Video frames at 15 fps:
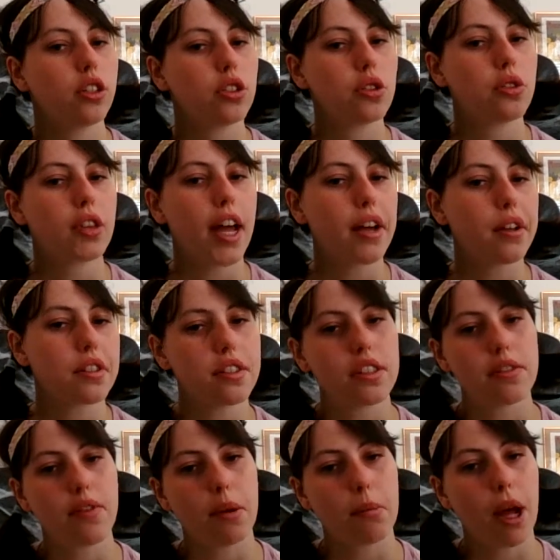
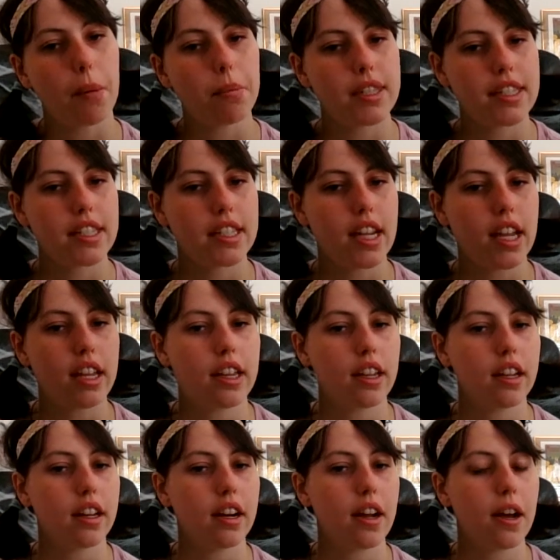2000s, if I'm not
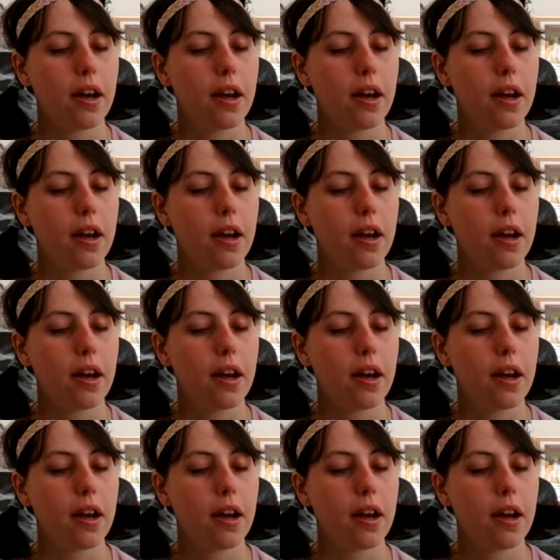mistaken,